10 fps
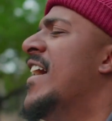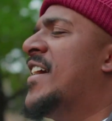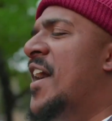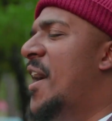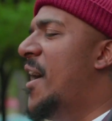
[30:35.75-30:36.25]

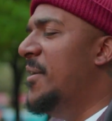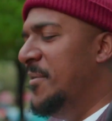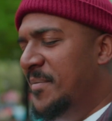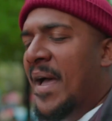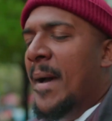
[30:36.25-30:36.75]
life that I
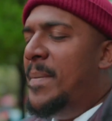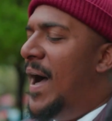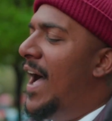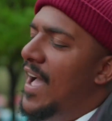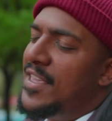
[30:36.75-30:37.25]
felt like
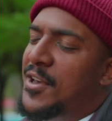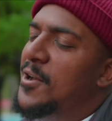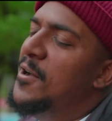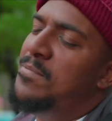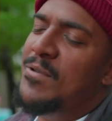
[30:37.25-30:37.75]
I
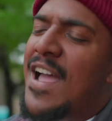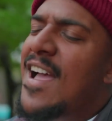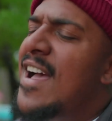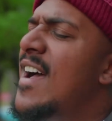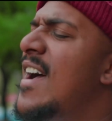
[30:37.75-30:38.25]
had a home.
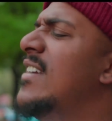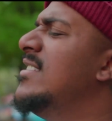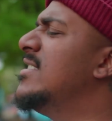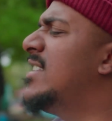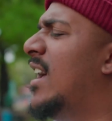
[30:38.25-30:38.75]

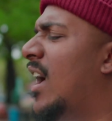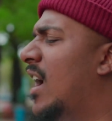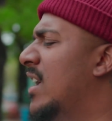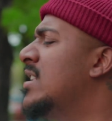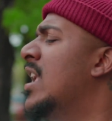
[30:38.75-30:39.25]
My